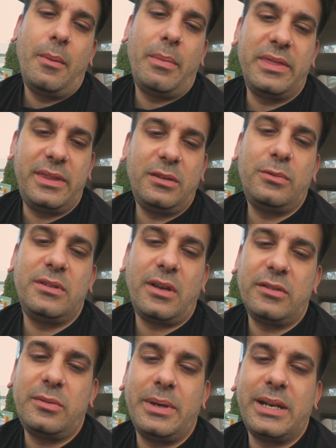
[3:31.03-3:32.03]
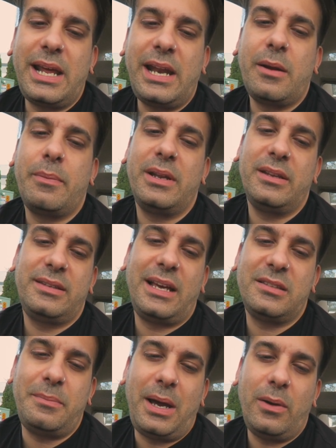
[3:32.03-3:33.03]
But this one's also magnetic, but this
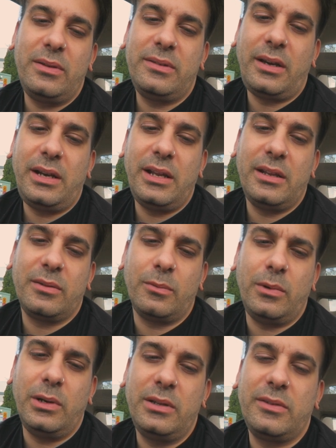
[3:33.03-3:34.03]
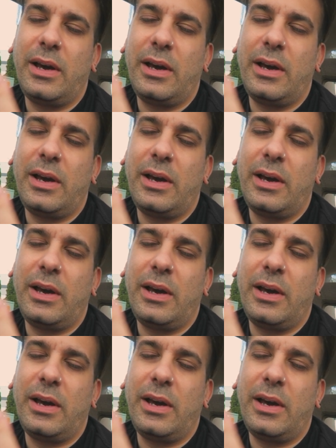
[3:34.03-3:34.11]
has mountains on it and it's wood.